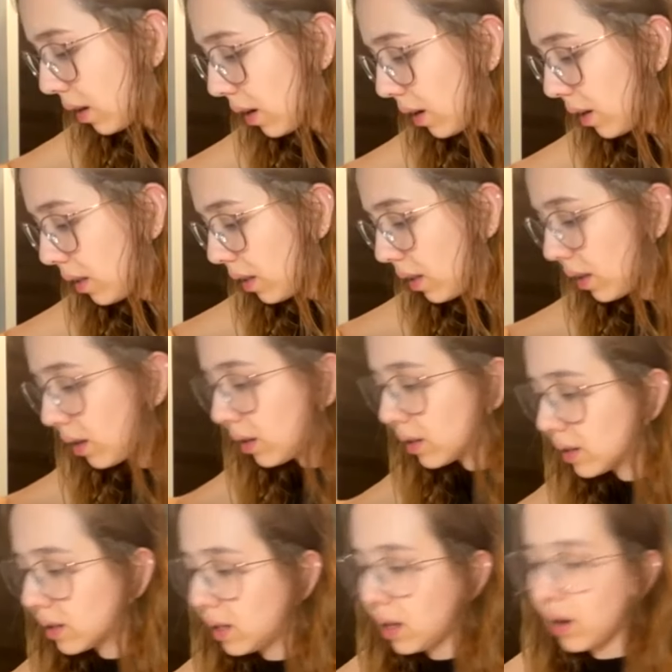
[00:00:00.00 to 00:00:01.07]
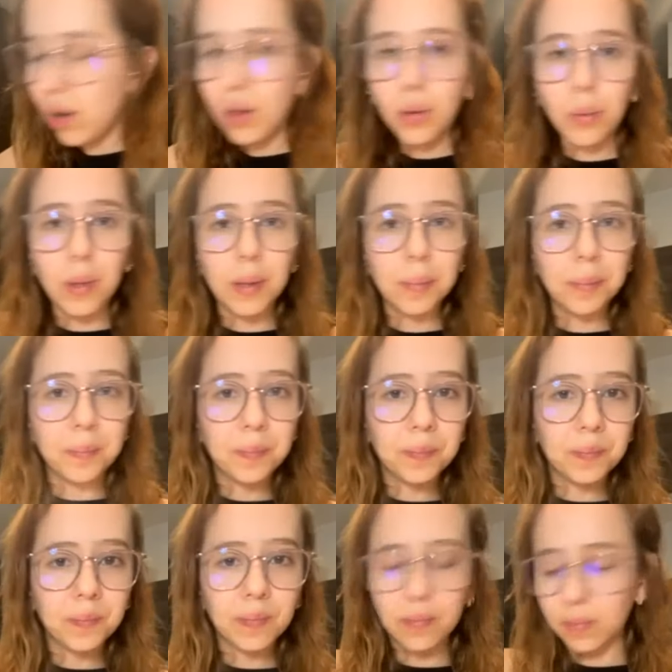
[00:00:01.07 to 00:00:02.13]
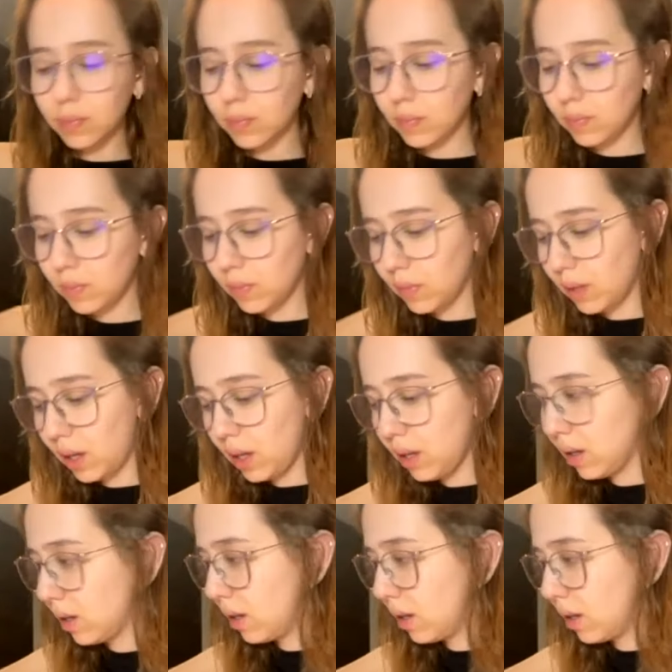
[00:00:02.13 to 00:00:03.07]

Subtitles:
And there's the other one. Okay.